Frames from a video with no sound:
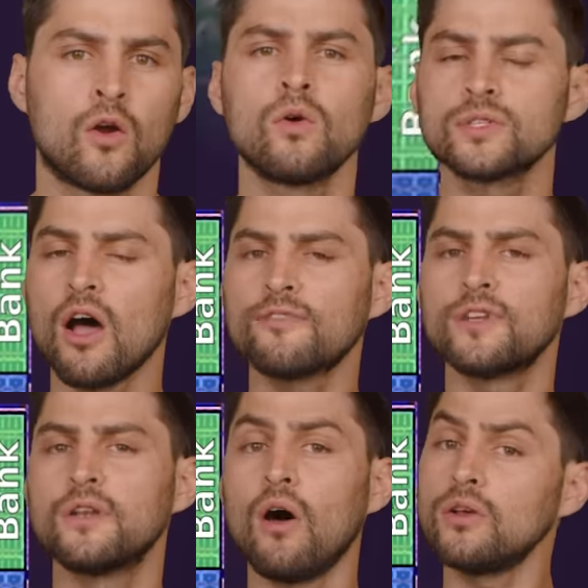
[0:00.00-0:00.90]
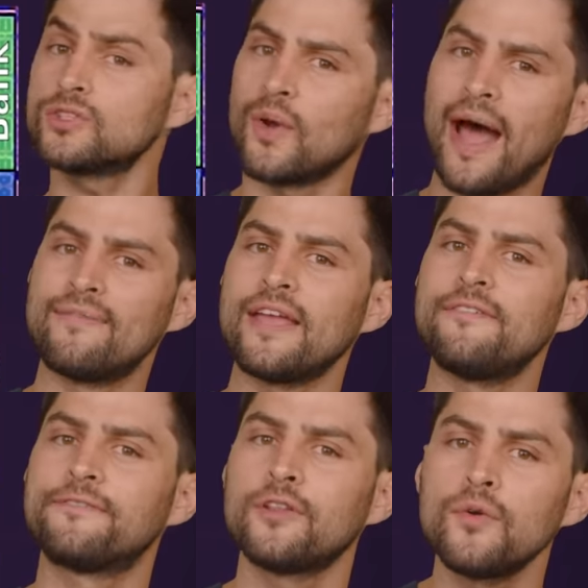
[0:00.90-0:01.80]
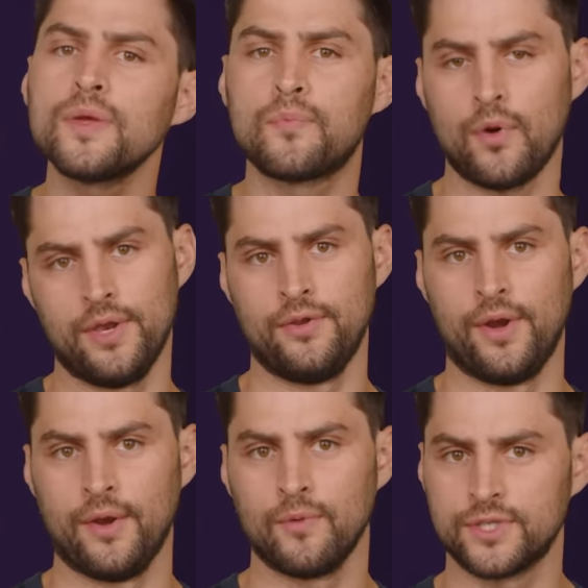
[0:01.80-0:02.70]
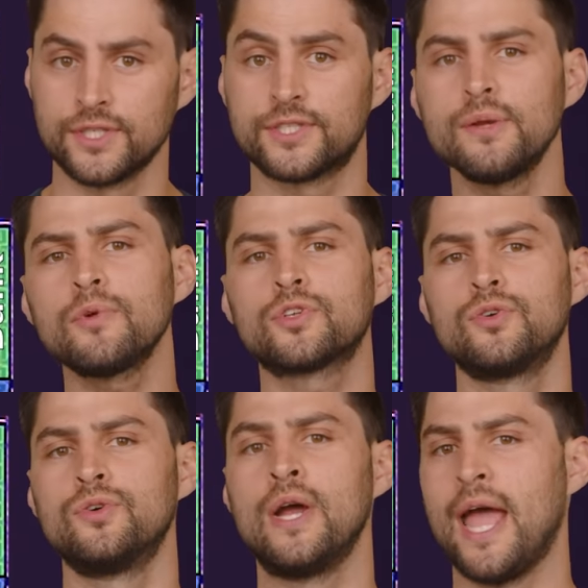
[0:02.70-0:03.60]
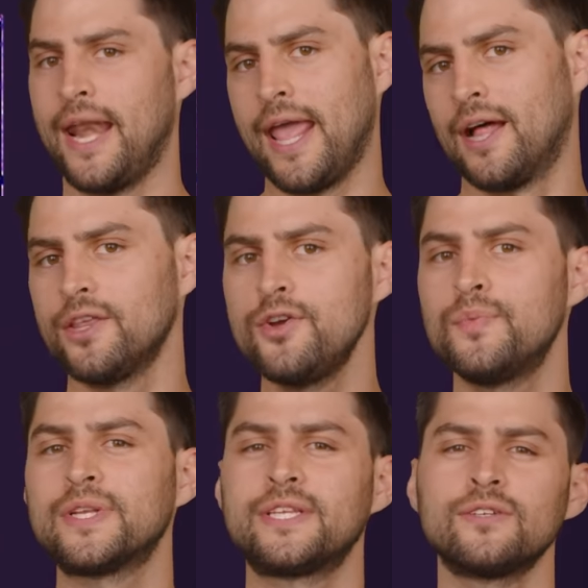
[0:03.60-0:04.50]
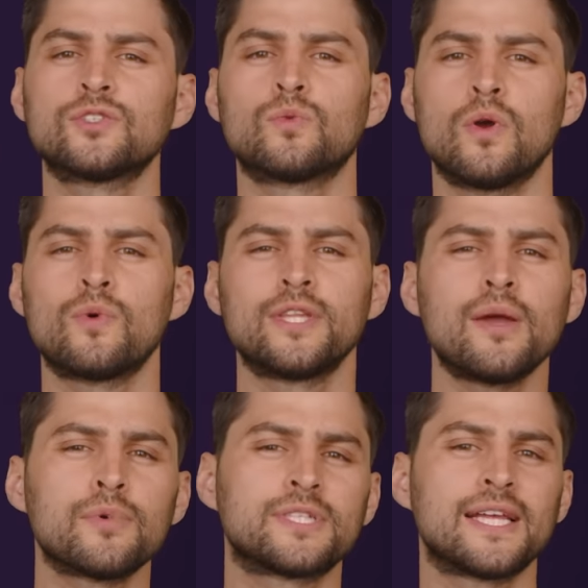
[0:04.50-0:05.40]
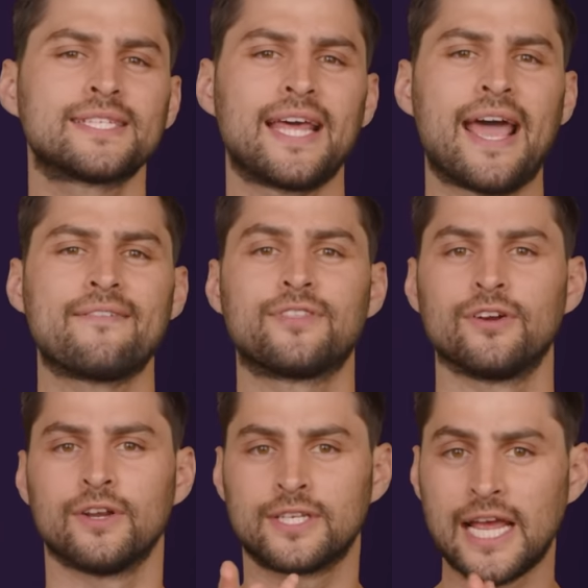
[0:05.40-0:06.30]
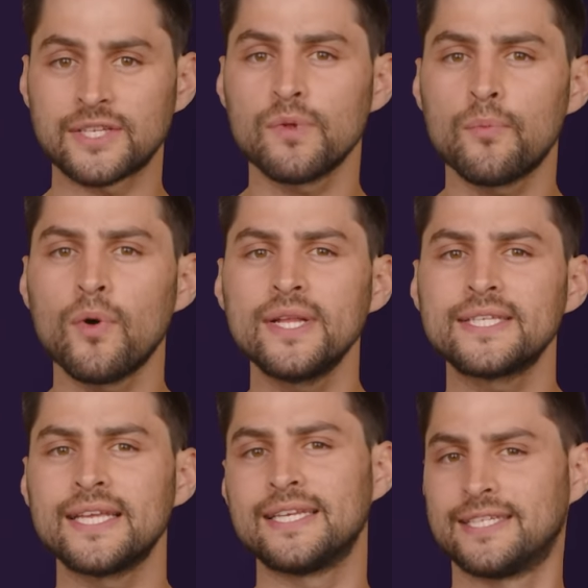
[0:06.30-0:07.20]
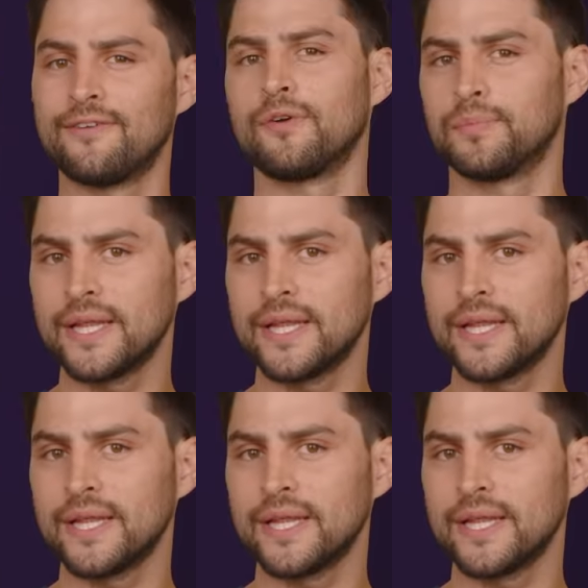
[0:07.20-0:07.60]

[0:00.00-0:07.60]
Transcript: Cores often also have a floating point unit, which is similar to an ALU but deals with number sets that have their decimal points in different